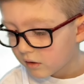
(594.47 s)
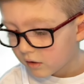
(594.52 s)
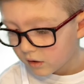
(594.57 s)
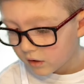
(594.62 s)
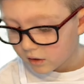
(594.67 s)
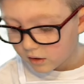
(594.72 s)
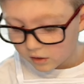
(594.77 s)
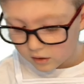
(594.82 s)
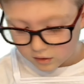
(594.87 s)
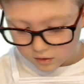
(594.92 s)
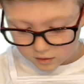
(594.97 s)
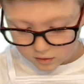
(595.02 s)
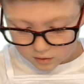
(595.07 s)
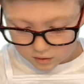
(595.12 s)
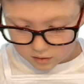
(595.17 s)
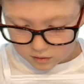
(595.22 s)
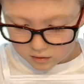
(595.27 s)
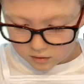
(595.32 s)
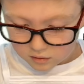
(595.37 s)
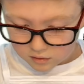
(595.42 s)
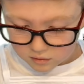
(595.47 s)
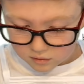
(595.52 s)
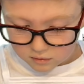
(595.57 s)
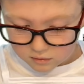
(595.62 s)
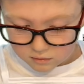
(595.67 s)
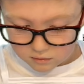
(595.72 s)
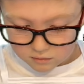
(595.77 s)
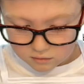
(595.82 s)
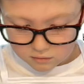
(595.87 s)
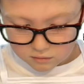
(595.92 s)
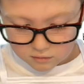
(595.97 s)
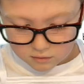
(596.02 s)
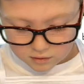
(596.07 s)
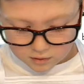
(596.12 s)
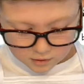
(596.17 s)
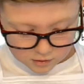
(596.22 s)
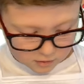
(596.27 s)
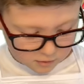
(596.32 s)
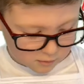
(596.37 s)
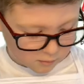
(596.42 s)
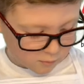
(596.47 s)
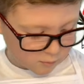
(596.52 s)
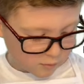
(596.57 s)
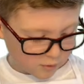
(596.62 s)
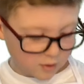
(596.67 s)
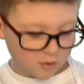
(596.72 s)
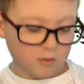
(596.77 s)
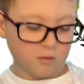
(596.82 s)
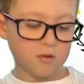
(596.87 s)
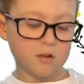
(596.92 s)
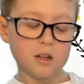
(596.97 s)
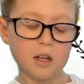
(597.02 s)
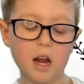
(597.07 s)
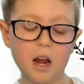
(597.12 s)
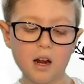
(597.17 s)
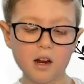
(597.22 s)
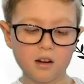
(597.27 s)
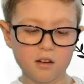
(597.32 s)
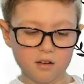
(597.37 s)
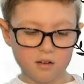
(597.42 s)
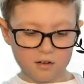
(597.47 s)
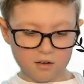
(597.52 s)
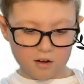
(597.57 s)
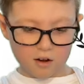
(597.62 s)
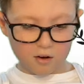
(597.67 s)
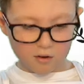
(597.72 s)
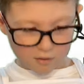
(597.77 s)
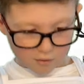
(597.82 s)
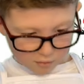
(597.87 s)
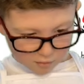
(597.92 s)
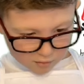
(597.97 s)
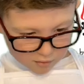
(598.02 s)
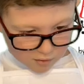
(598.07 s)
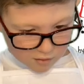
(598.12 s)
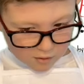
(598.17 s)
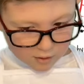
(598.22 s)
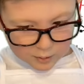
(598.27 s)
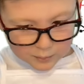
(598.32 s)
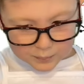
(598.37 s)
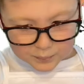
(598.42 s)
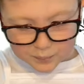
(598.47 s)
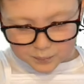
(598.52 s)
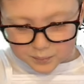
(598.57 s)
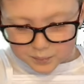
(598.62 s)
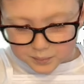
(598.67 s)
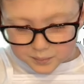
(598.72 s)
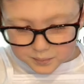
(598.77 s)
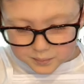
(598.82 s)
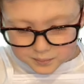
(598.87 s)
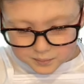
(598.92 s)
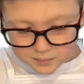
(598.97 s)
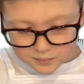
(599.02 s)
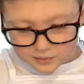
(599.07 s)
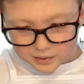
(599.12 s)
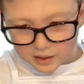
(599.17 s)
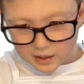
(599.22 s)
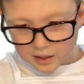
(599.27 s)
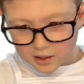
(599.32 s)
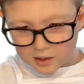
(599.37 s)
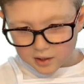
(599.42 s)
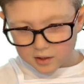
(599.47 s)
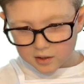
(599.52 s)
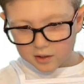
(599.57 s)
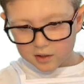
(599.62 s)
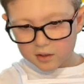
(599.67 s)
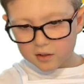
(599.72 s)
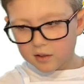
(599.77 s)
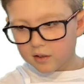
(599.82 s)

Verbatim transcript: Hey, hmm. If you say so. All right.